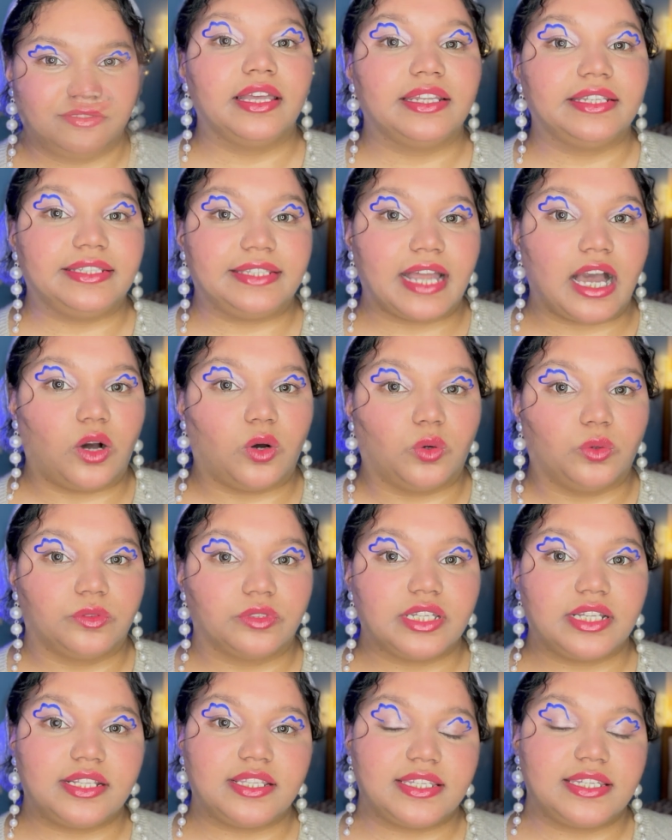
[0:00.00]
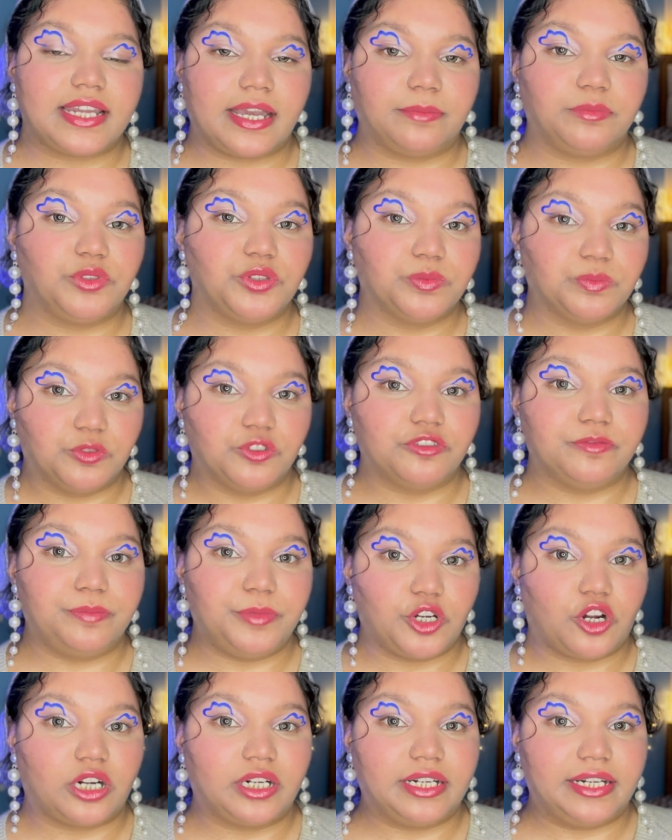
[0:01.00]
Now, it's time to move
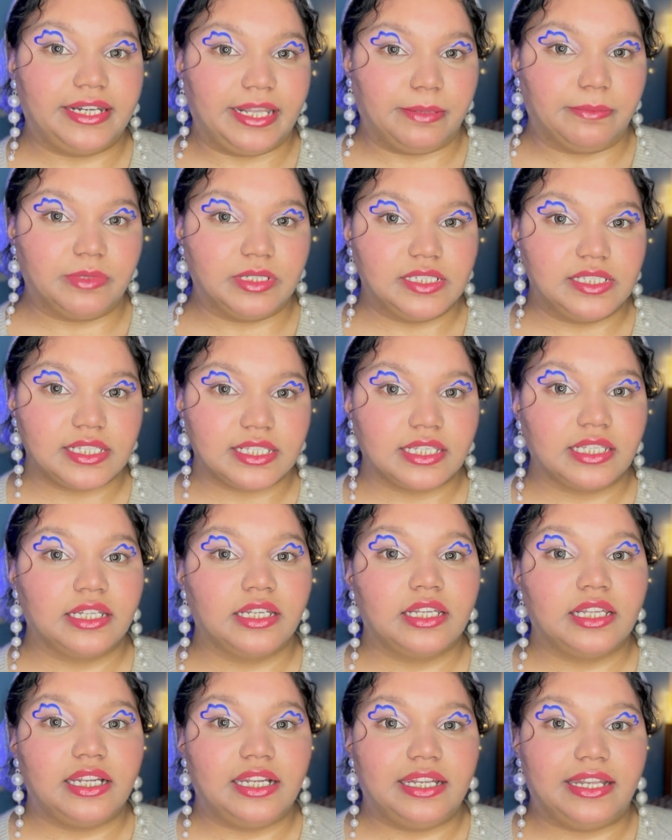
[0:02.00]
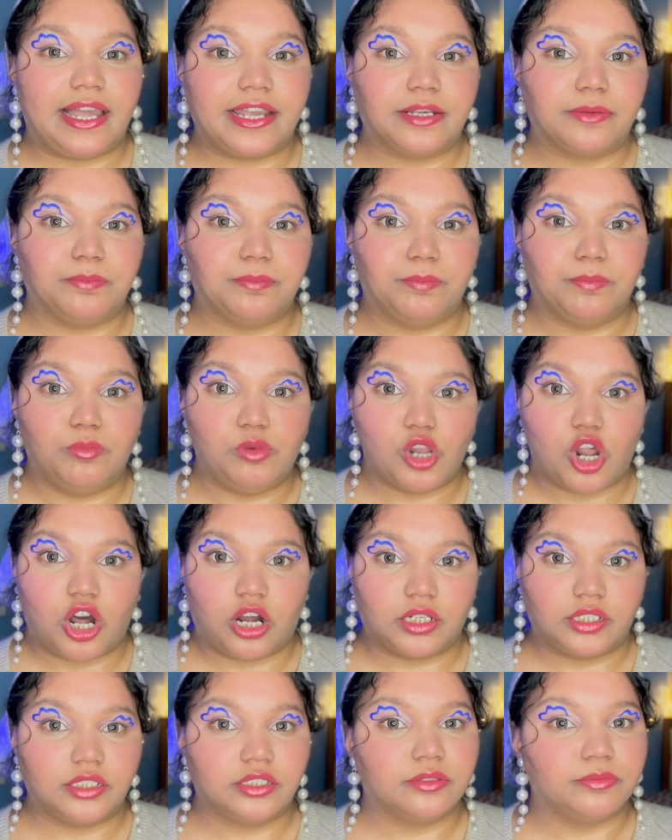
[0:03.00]
beyond labels like
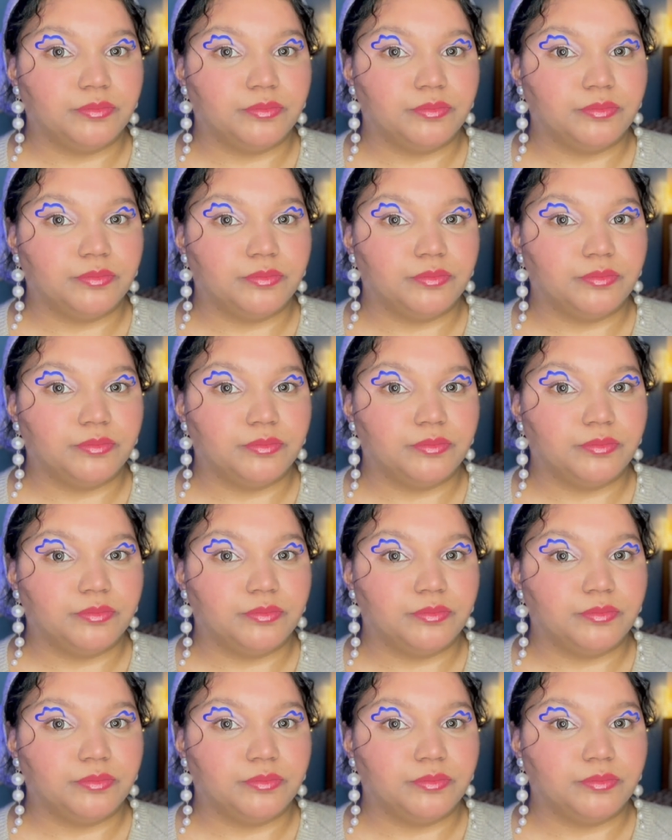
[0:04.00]
blonde,